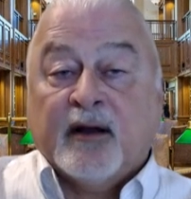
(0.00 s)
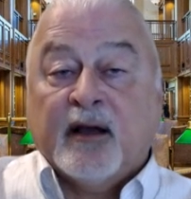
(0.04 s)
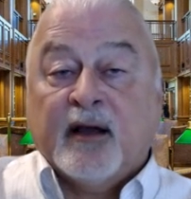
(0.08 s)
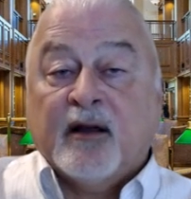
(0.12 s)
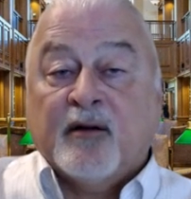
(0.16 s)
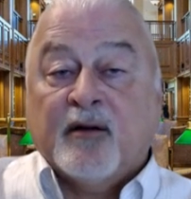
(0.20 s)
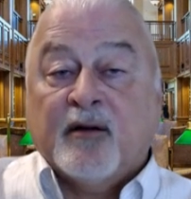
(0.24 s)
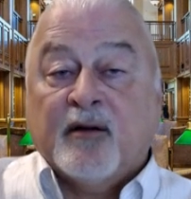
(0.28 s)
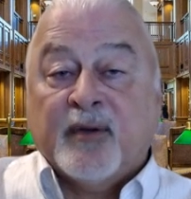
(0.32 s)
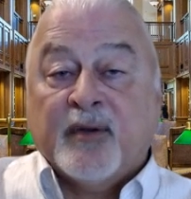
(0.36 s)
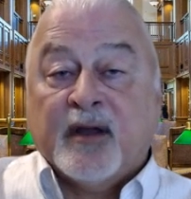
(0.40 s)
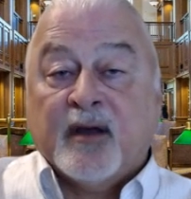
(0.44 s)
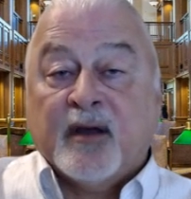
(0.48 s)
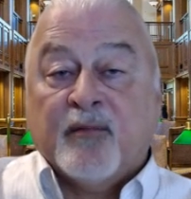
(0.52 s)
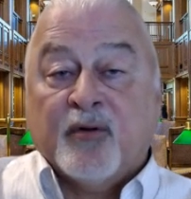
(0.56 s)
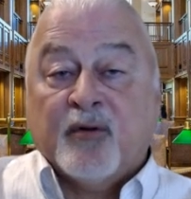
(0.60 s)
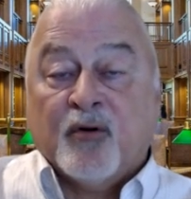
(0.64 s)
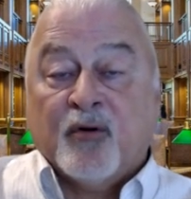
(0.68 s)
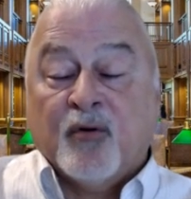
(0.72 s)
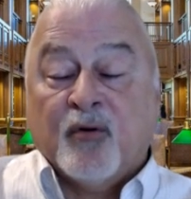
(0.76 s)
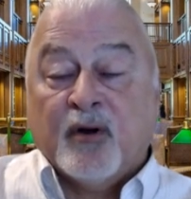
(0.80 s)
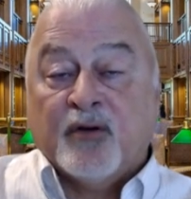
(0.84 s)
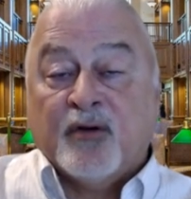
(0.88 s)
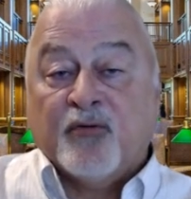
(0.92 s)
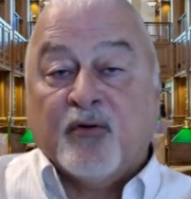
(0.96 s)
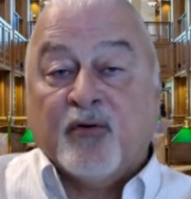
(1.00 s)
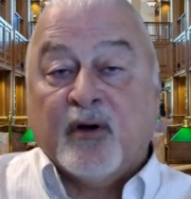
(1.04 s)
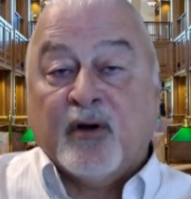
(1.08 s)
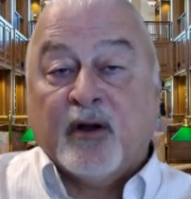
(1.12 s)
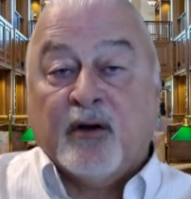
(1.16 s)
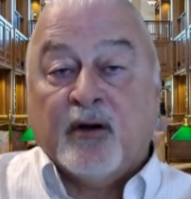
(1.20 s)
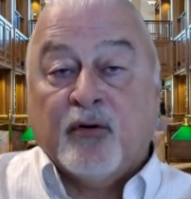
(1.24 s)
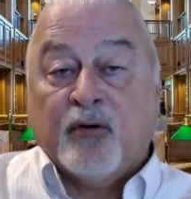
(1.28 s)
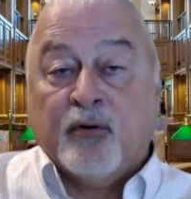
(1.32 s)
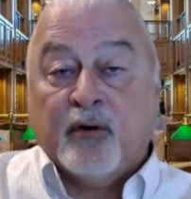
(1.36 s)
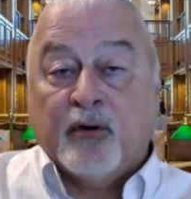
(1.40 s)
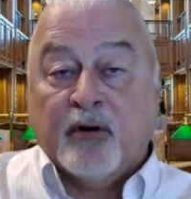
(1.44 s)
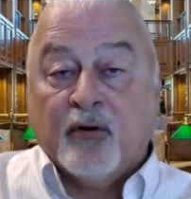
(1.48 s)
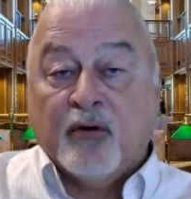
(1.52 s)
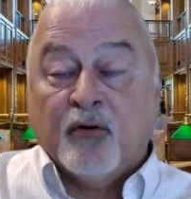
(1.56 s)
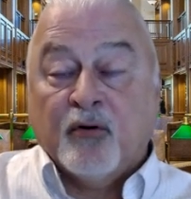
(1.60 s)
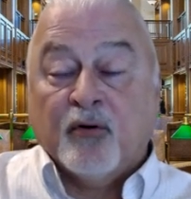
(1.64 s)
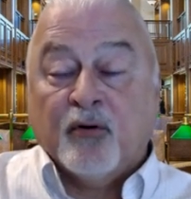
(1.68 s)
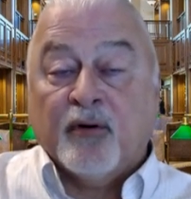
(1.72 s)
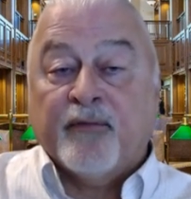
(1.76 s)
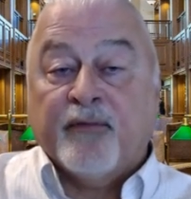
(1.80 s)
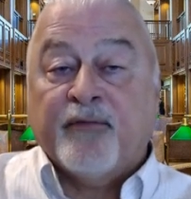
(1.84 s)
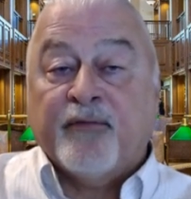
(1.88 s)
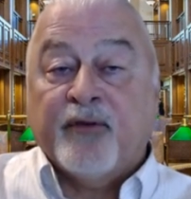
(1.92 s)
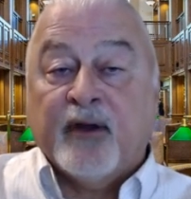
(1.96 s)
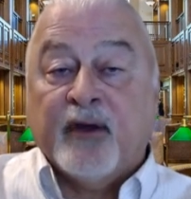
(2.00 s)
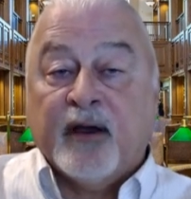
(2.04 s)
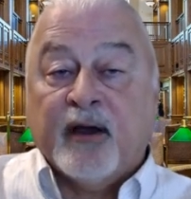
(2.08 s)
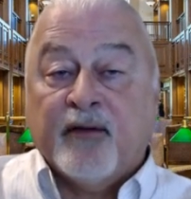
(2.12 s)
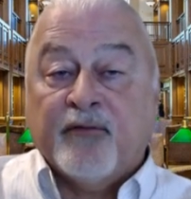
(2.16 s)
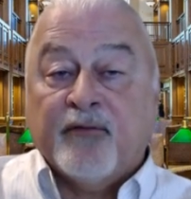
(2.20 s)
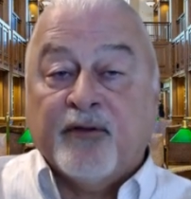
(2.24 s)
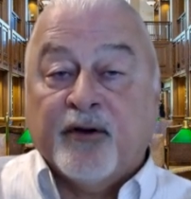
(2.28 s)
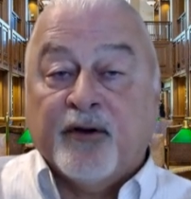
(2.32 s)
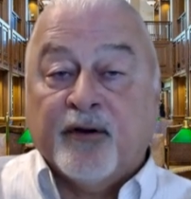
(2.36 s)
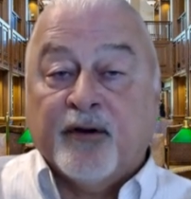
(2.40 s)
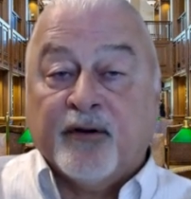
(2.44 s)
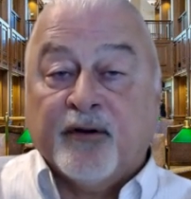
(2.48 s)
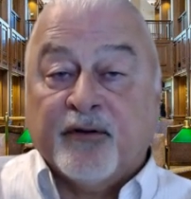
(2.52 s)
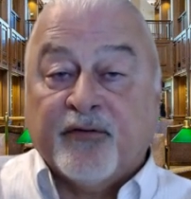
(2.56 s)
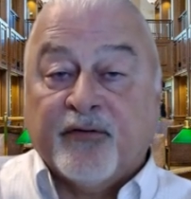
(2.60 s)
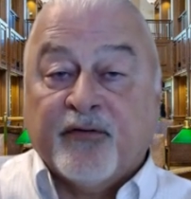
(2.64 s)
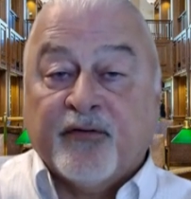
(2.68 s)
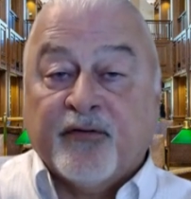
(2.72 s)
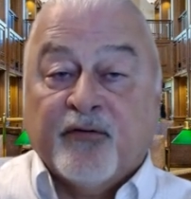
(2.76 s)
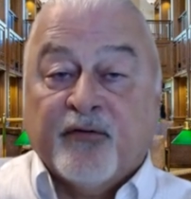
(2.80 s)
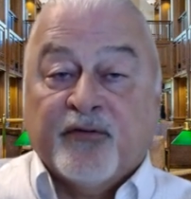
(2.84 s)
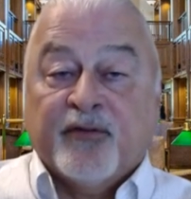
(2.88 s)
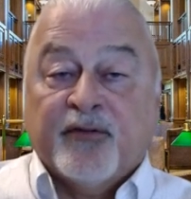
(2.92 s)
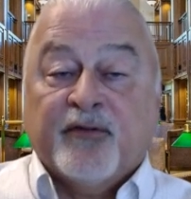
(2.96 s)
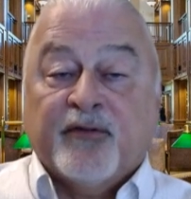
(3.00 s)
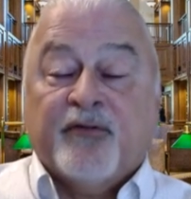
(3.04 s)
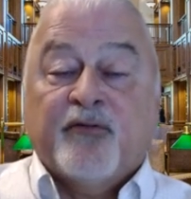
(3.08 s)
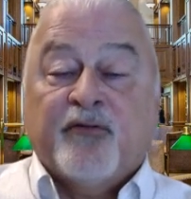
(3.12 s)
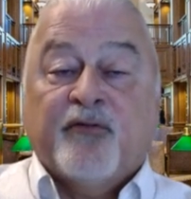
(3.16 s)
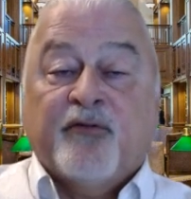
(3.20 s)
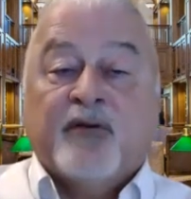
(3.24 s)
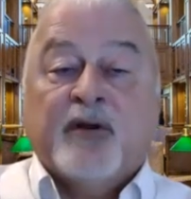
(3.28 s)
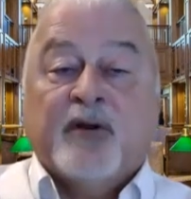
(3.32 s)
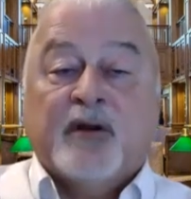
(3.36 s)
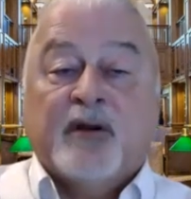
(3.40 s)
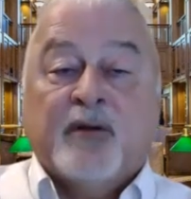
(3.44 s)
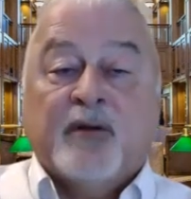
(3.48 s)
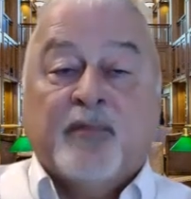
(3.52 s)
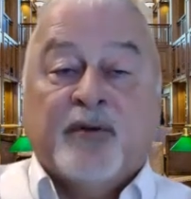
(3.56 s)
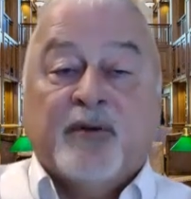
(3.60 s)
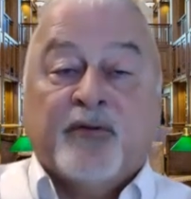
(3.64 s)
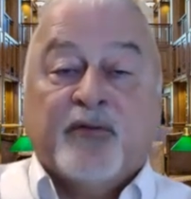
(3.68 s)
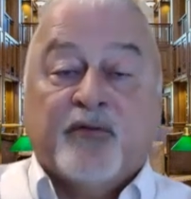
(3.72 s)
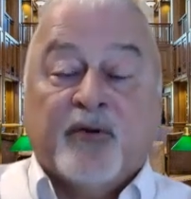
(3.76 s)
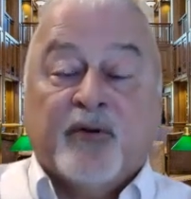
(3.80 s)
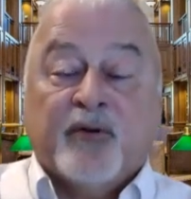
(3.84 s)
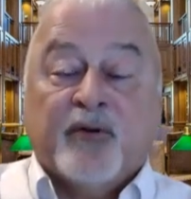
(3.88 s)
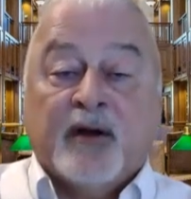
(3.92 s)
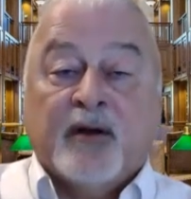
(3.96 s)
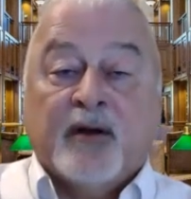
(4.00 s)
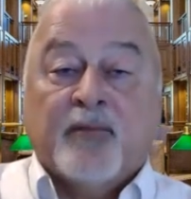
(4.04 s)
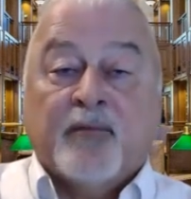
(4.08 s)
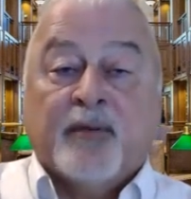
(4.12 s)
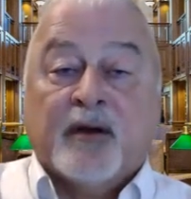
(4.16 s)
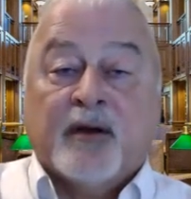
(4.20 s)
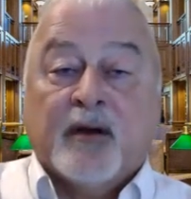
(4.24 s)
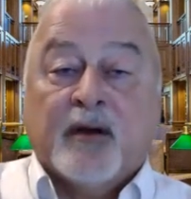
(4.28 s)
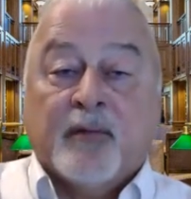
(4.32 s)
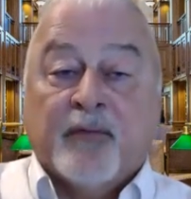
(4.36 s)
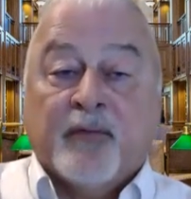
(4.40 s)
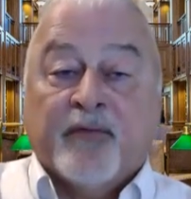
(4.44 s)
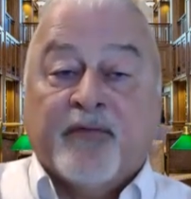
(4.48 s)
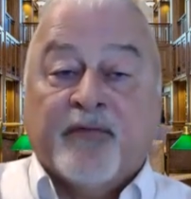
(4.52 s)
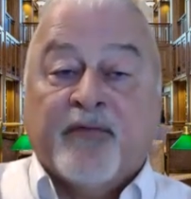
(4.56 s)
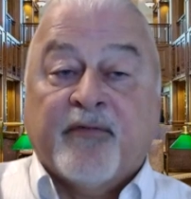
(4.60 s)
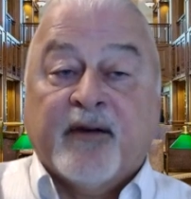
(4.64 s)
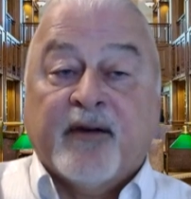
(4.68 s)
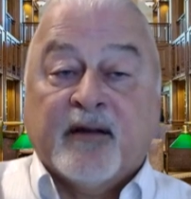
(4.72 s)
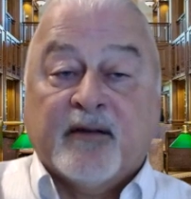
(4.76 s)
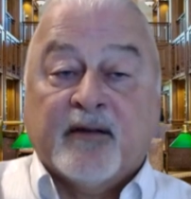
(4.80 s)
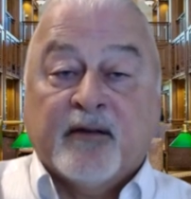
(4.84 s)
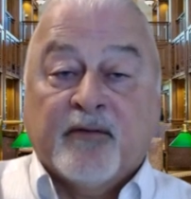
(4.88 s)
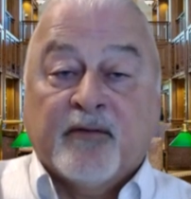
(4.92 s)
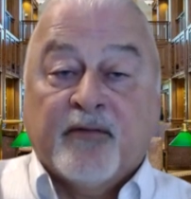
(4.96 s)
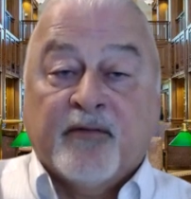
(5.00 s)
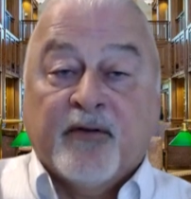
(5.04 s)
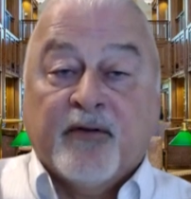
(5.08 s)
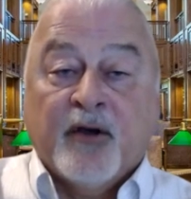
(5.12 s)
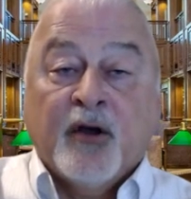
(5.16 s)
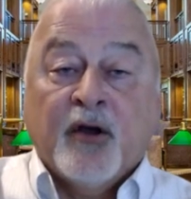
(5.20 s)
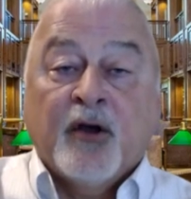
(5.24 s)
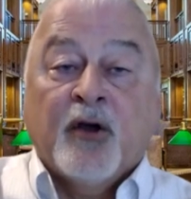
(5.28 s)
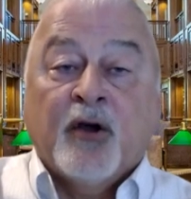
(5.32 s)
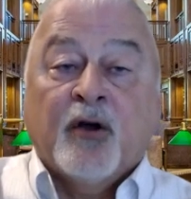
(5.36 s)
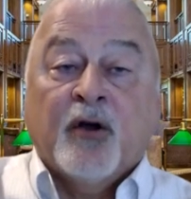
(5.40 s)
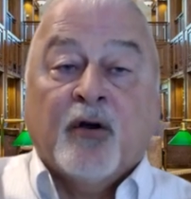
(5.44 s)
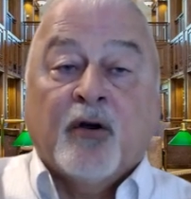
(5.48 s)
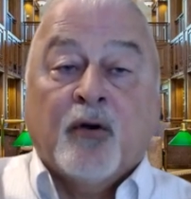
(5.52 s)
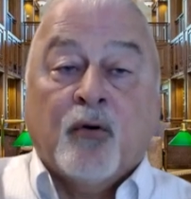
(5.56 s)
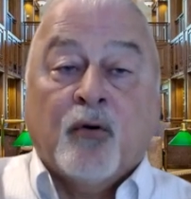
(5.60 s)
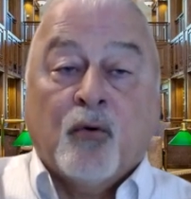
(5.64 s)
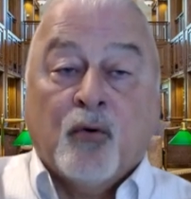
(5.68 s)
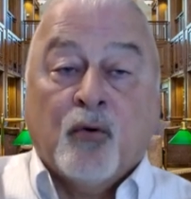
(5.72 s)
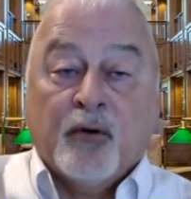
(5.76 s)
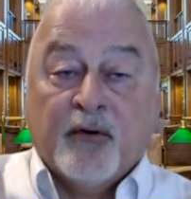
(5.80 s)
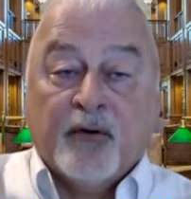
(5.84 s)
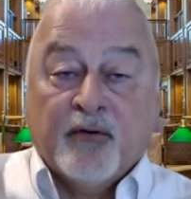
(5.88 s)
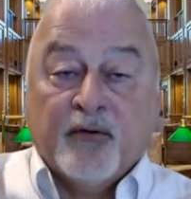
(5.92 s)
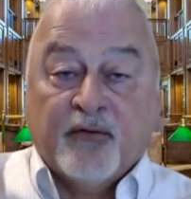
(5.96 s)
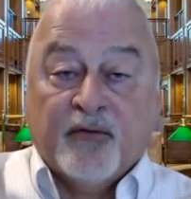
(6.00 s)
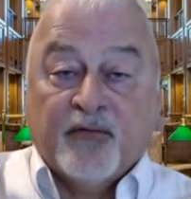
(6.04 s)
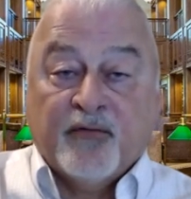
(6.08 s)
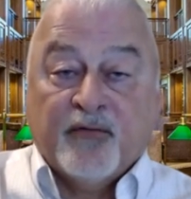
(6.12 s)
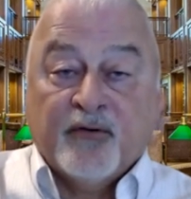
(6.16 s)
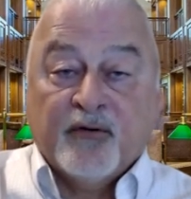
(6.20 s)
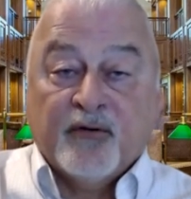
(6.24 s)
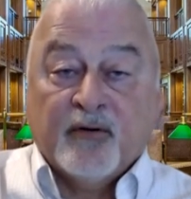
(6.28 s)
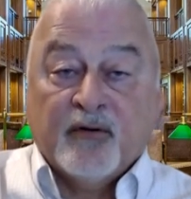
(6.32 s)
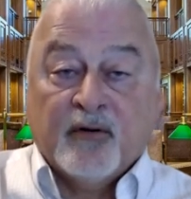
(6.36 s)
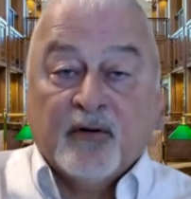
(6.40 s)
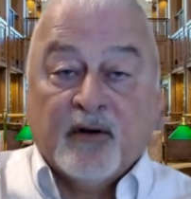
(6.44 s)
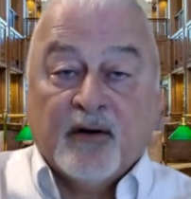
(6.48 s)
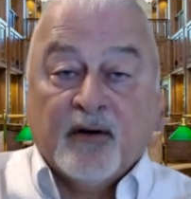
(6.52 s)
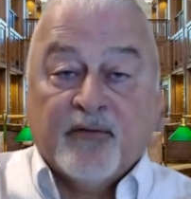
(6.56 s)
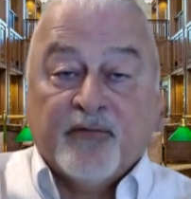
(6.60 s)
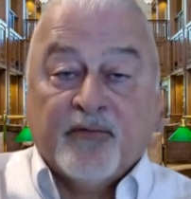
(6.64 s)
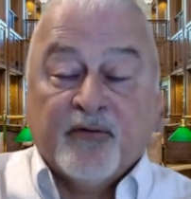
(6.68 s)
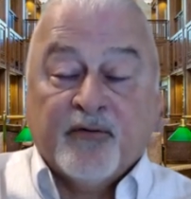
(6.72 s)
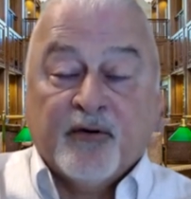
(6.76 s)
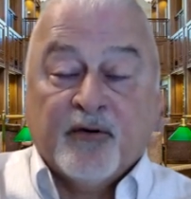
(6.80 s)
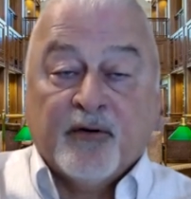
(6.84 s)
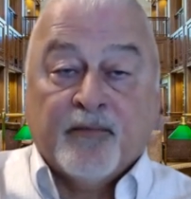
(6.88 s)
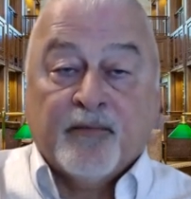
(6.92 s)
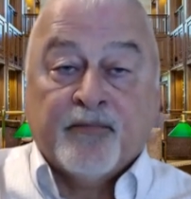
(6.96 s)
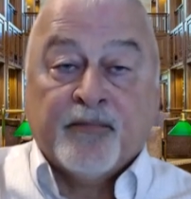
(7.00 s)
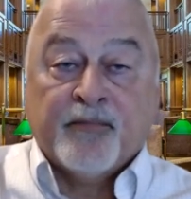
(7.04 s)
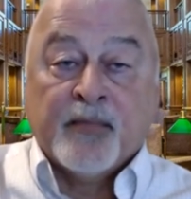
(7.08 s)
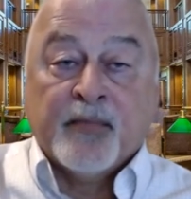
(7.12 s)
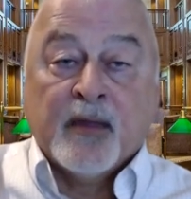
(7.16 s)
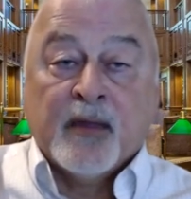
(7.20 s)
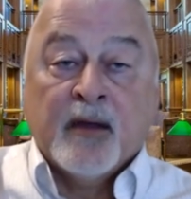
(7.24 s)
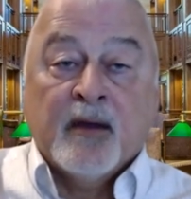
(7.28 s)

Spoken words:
on how to become a great trial lawyer, or if you have young associates who need to be trained to become effective lawyers for your law firm,